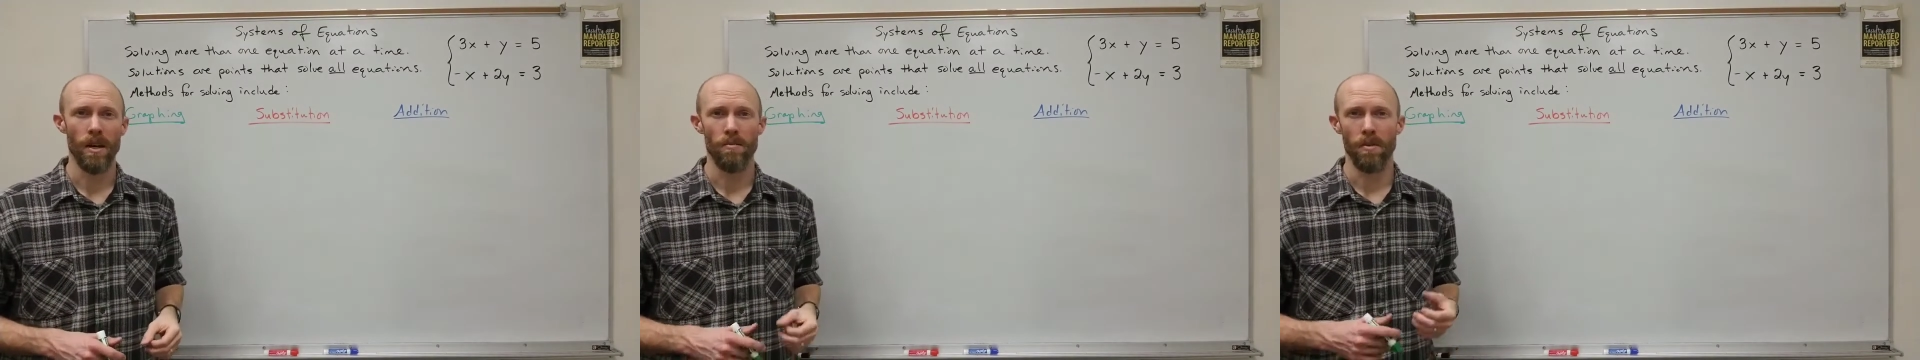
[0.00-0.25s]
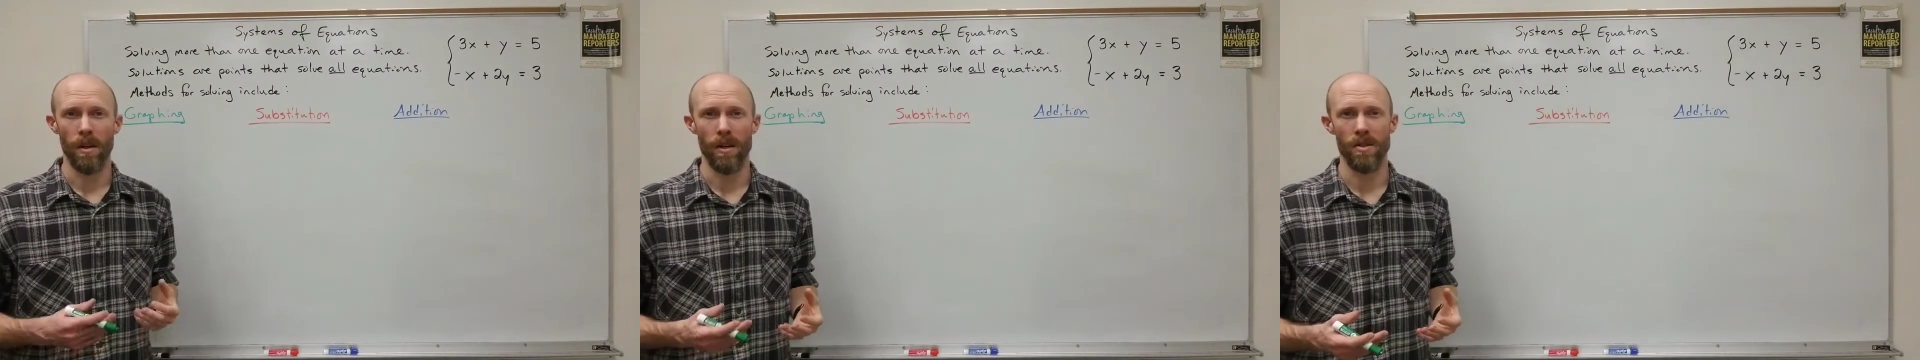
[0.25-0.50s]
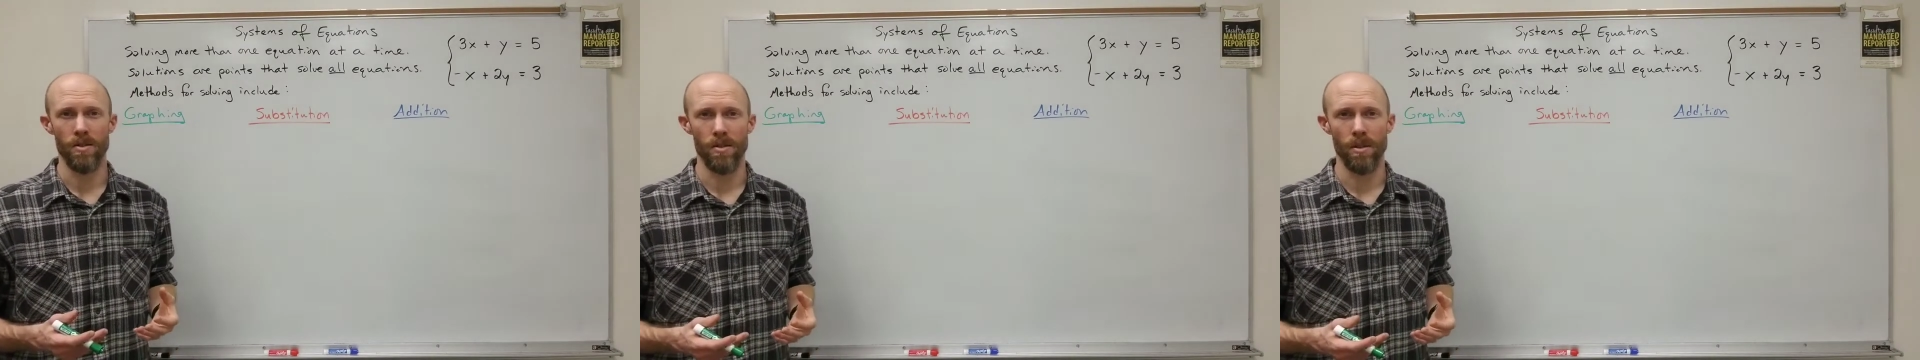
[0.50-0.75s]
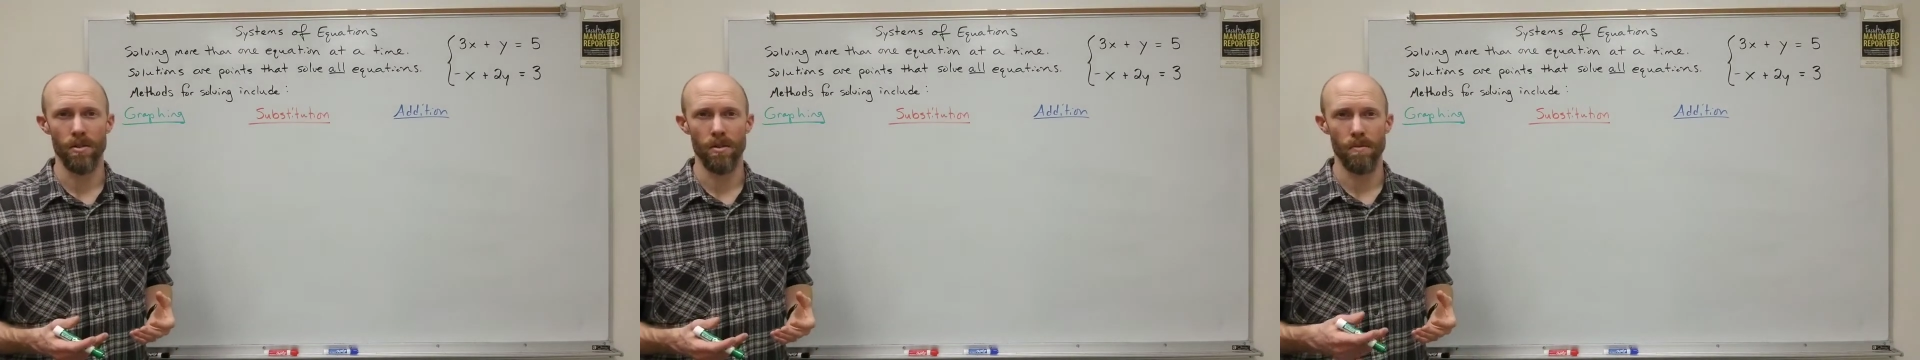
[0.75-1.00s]
because
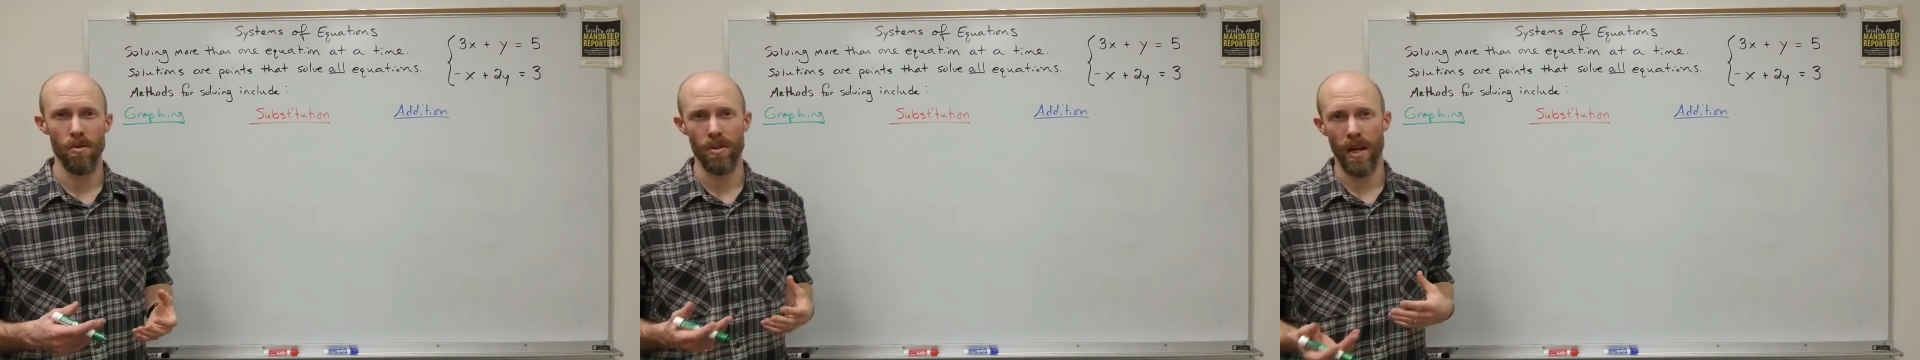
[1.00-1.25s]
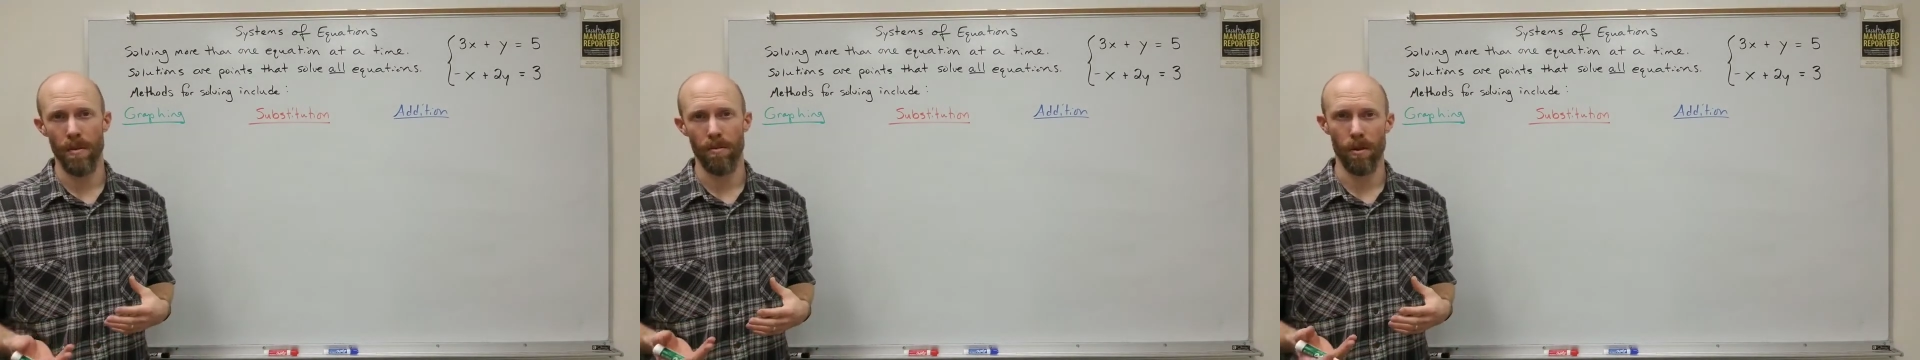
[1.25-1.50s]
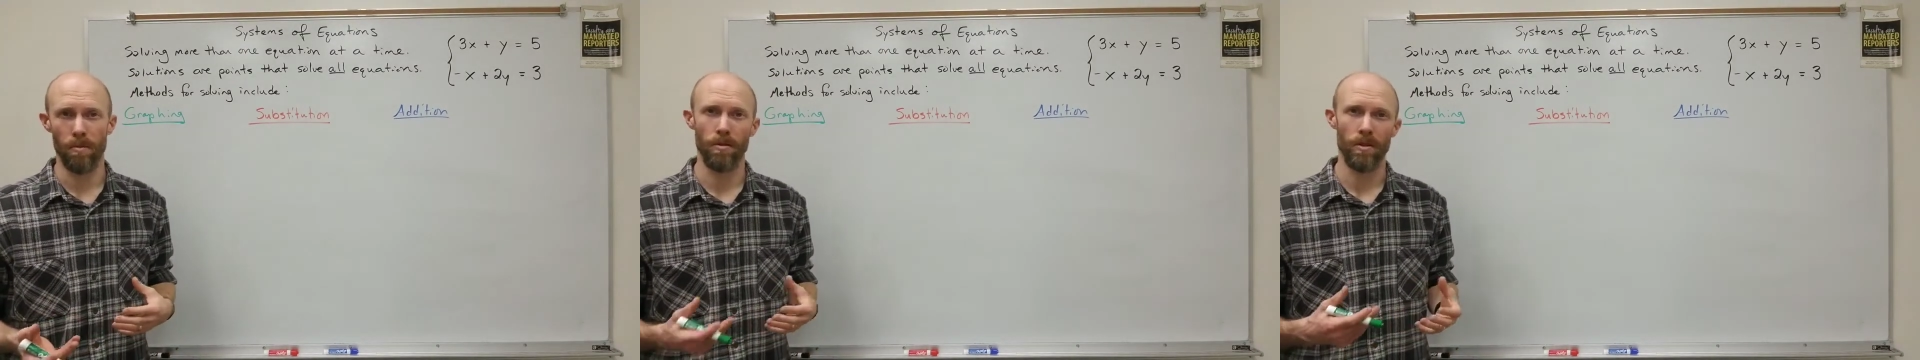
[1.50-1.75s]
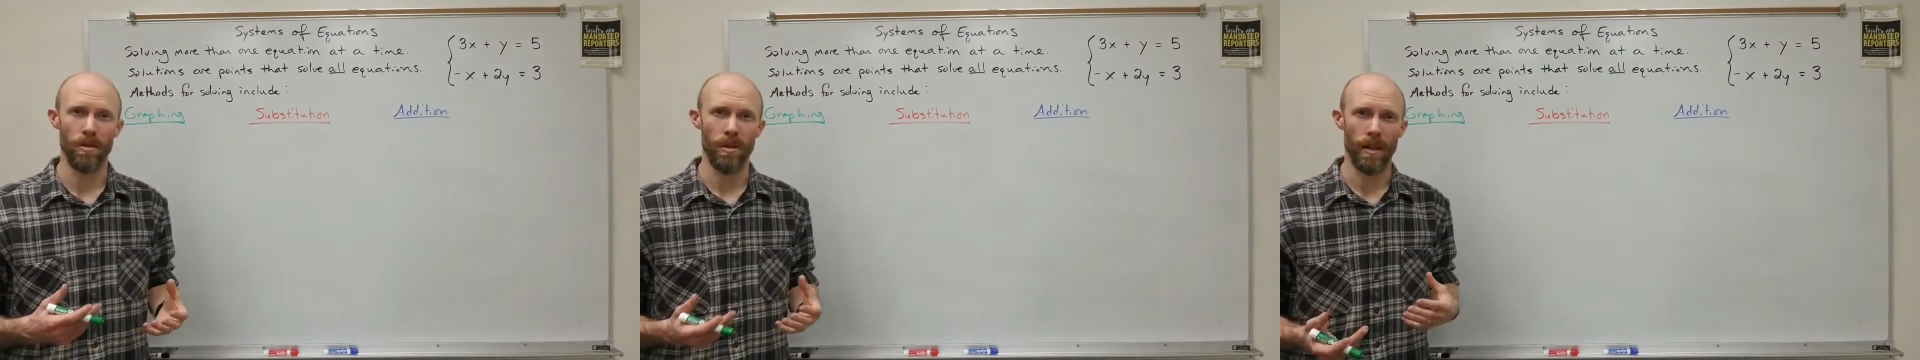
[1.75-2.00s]
they're the most
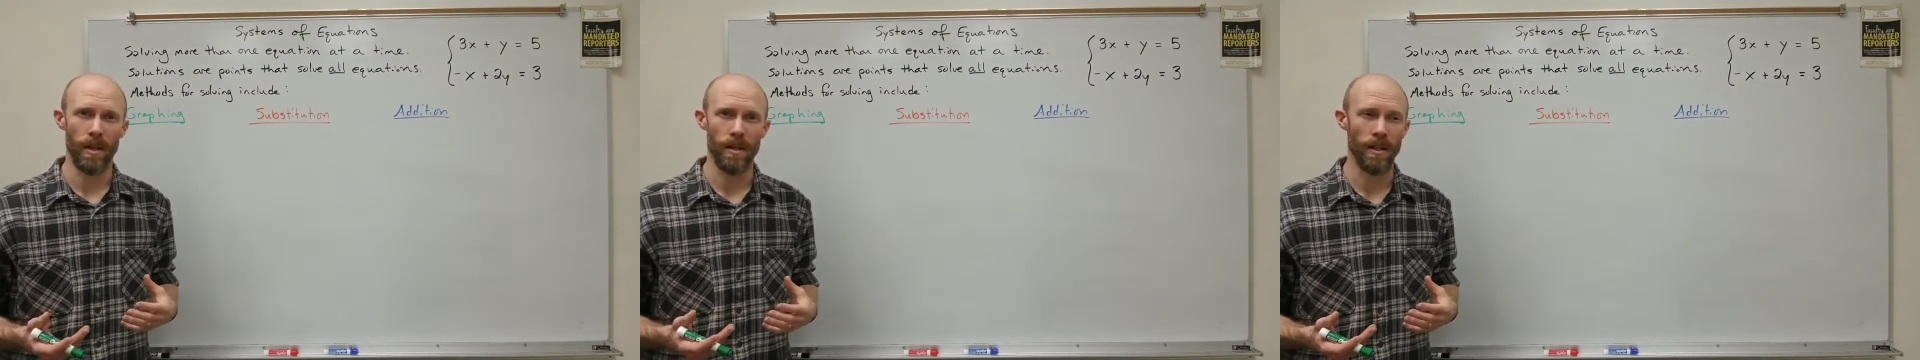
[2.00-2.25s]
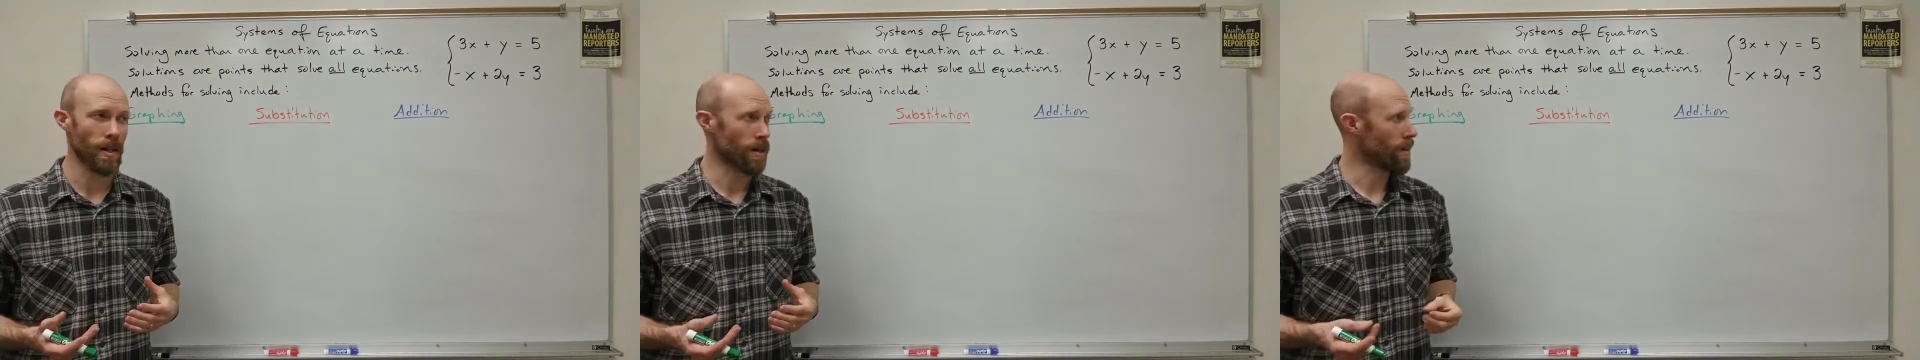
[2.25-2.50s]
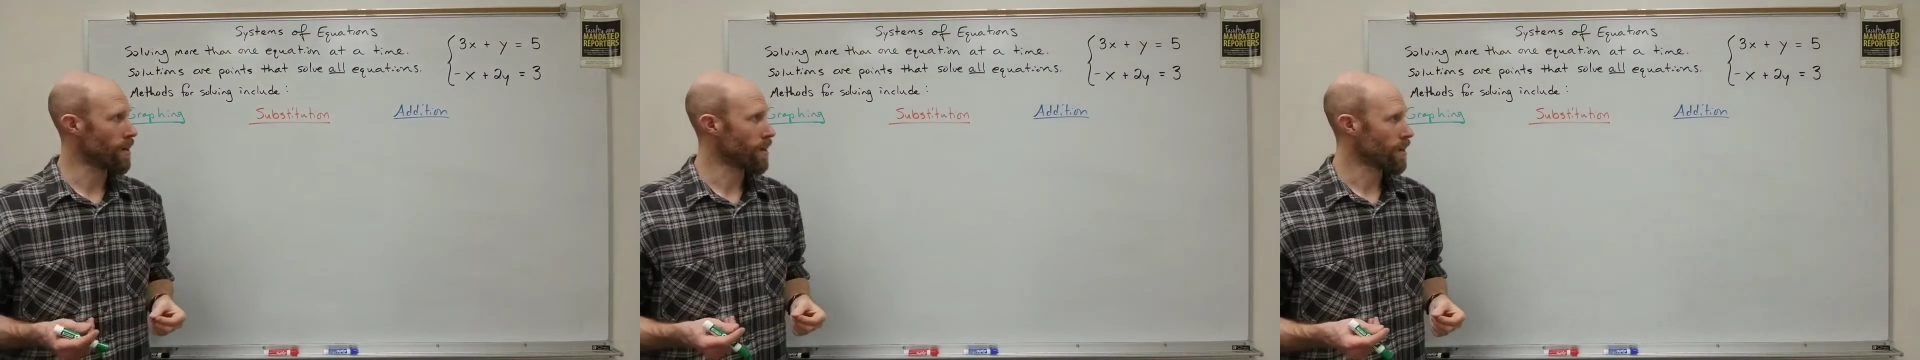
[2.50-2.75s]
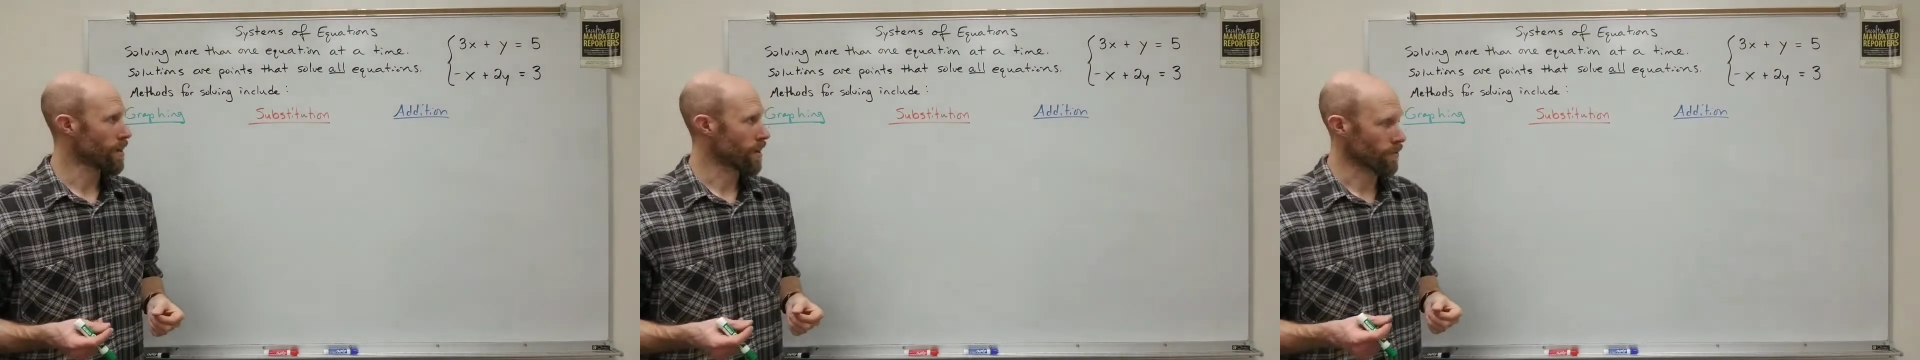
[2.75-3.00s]
applicable and they
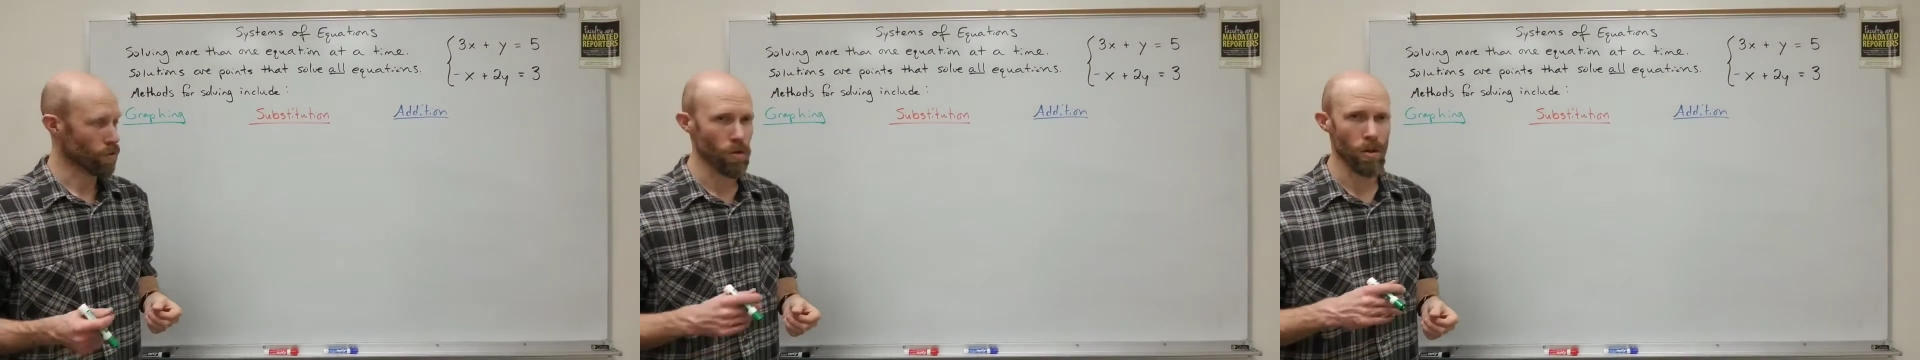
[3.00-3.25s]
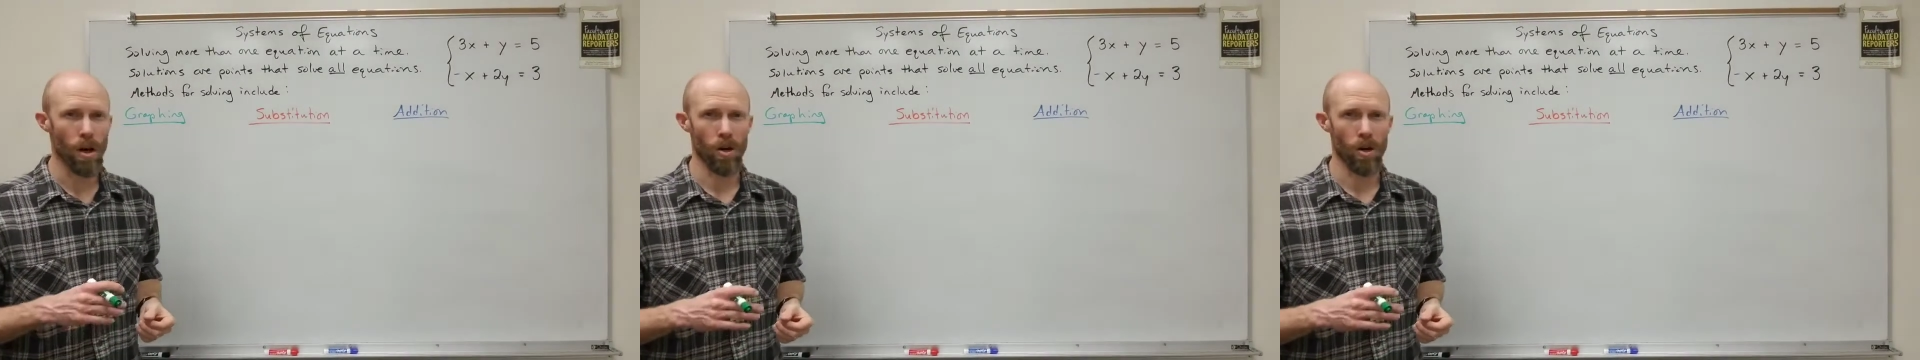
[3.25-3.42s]
kind of go along